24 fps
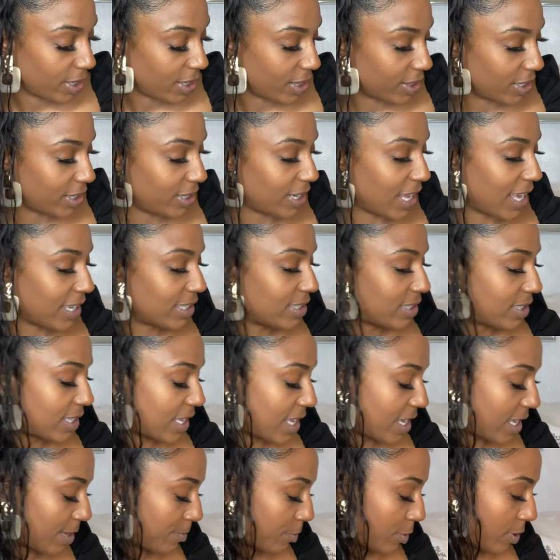The next
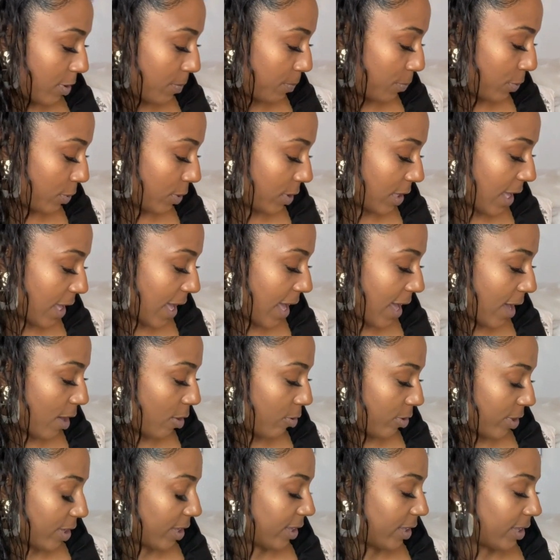thing I'm gonna pull
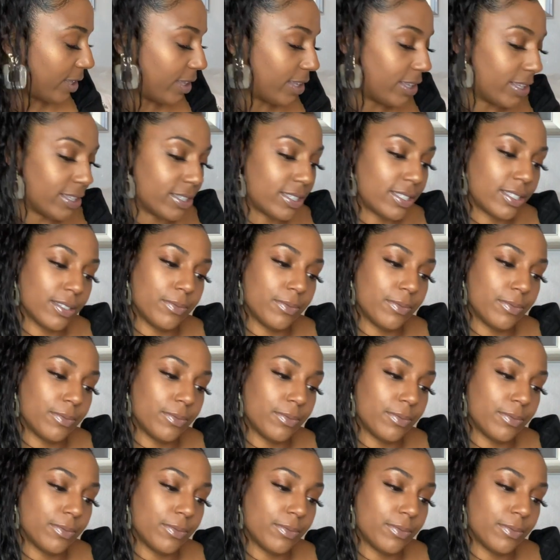out is,